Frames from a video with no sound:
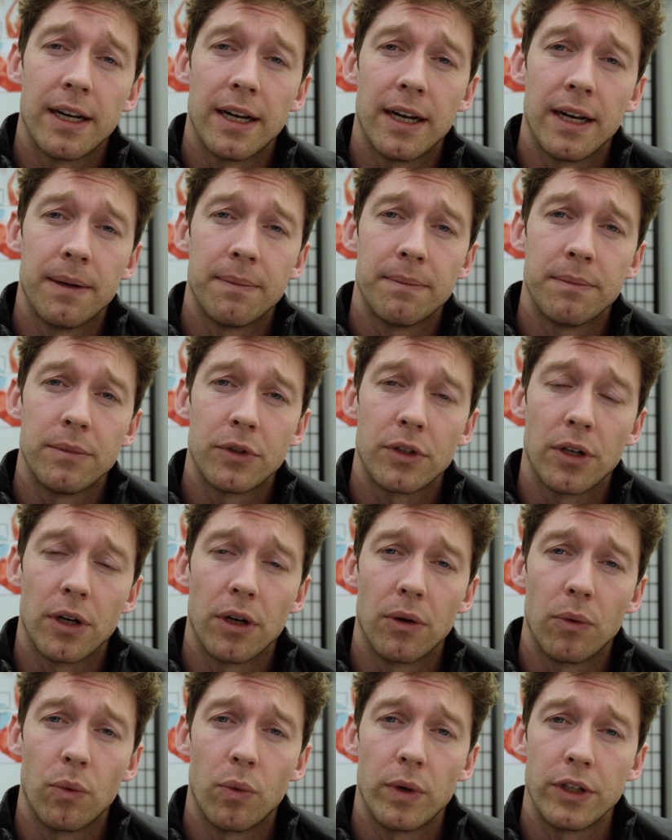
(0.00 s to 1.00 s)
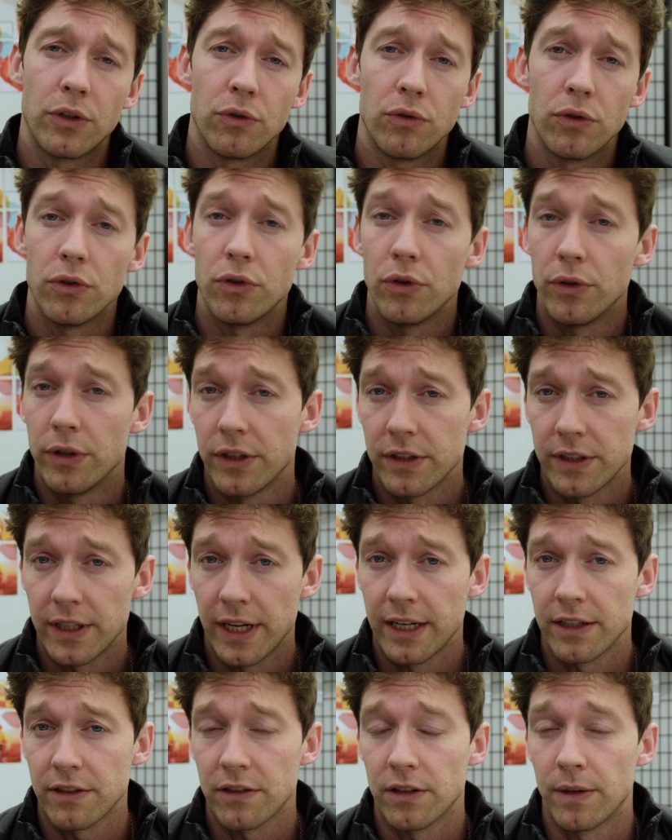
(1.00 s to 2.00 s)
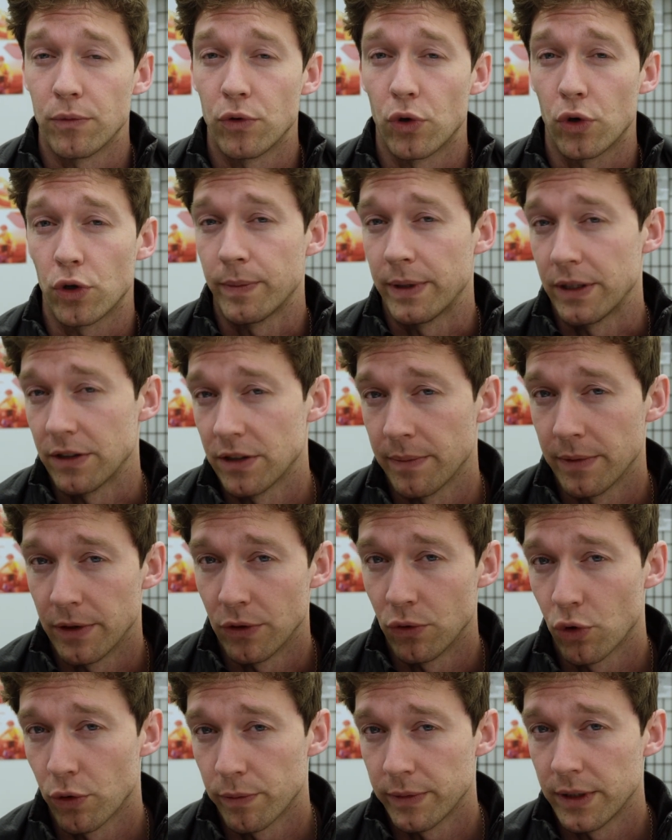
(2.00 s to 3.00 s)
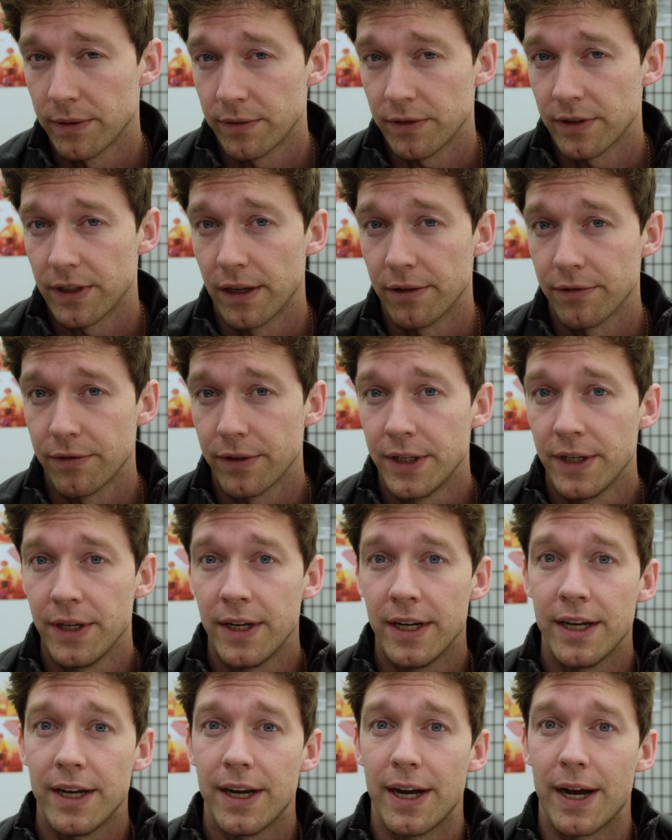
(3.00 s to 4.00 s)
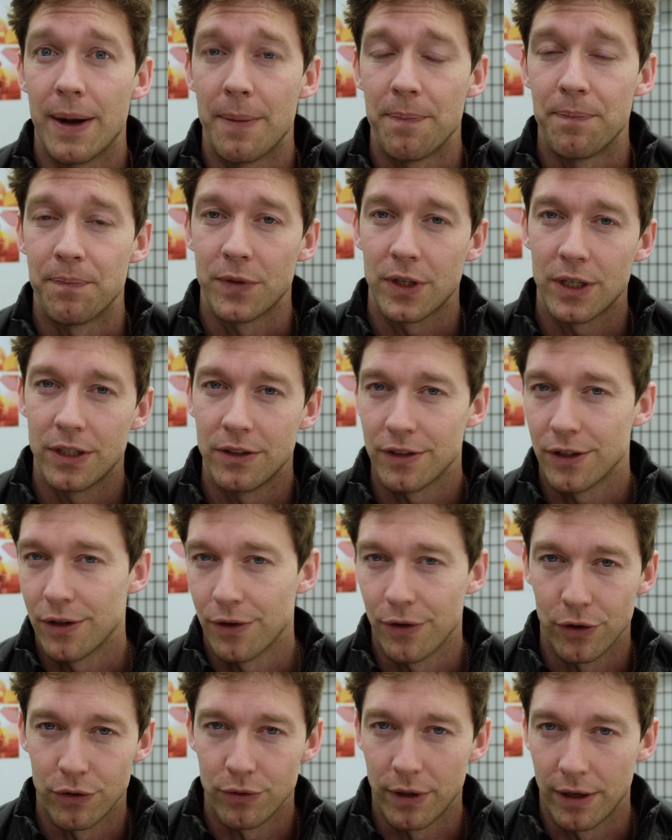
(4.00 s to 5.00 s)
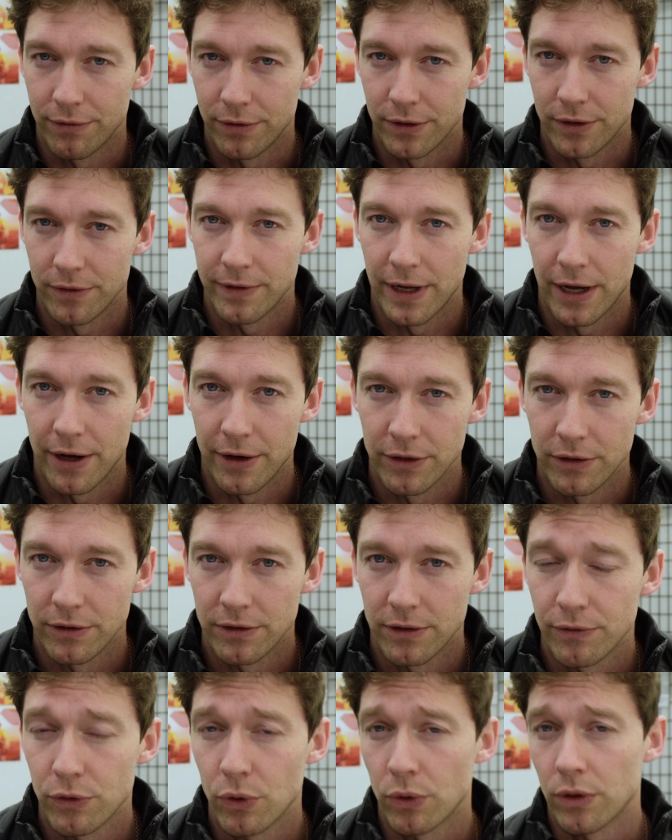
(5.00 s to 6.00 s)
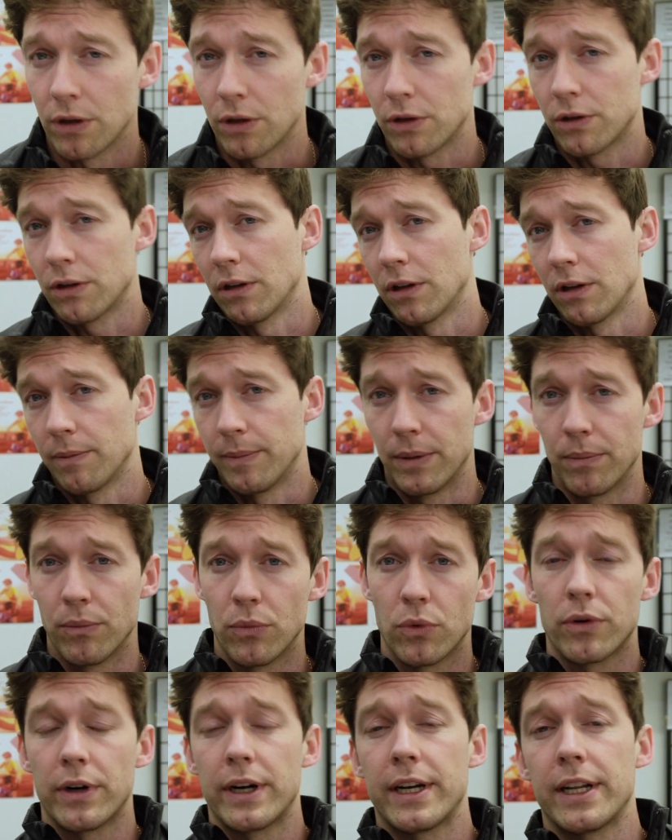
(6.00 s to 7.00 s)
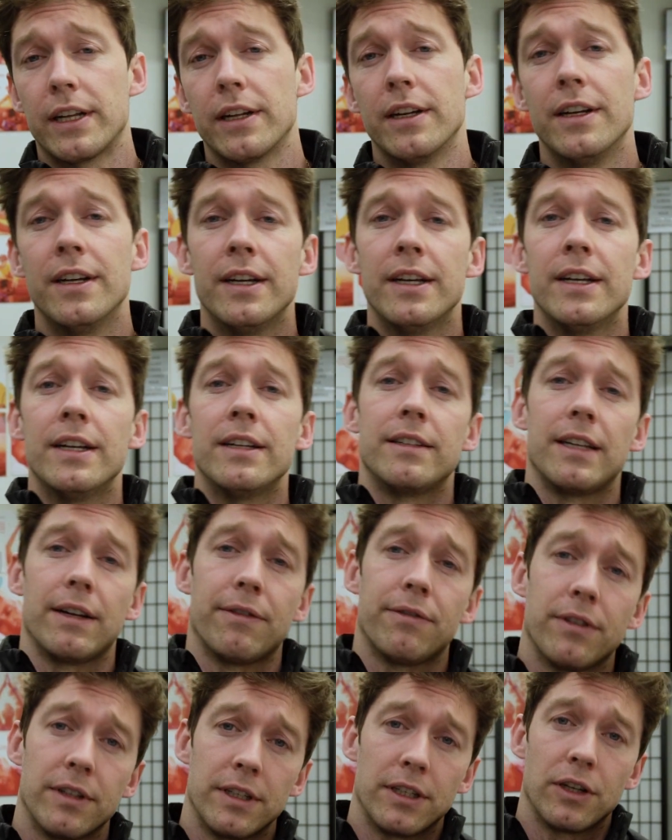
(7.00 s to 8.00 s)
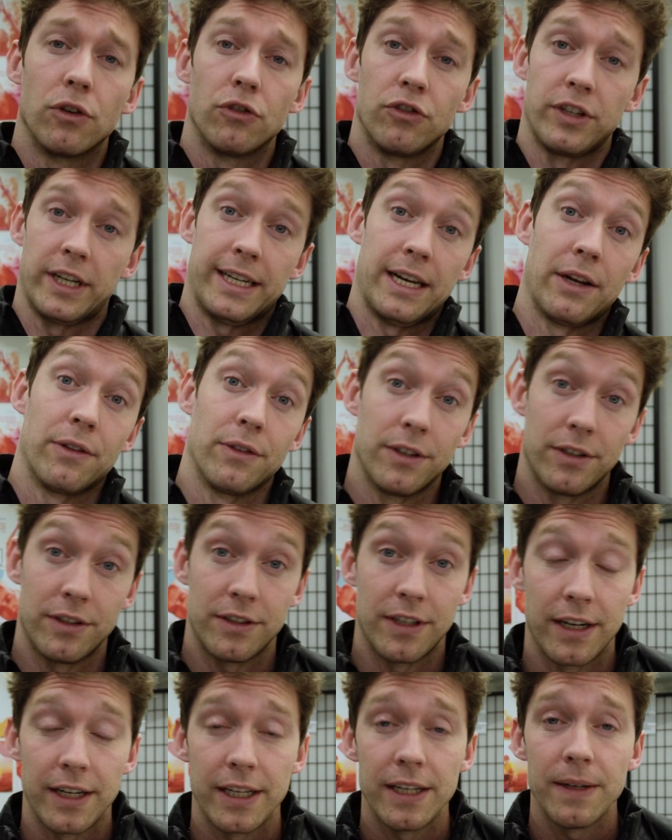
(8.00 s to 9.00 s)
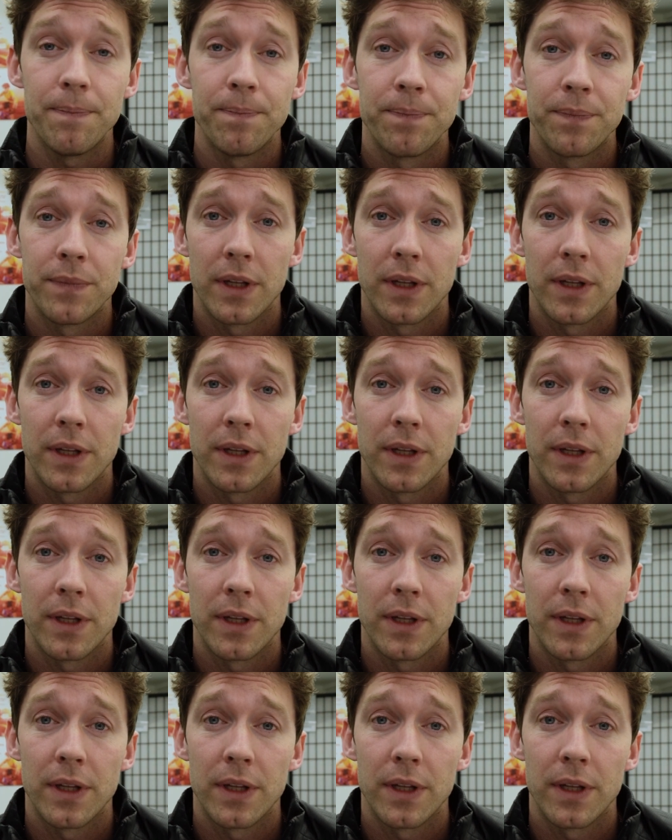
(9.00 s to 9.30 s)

Um, so when you do do this test, and I'm talking about some of the normative stuff, um, consider those reference values. And if you want to look a little bit more at it, definitely go check out the study.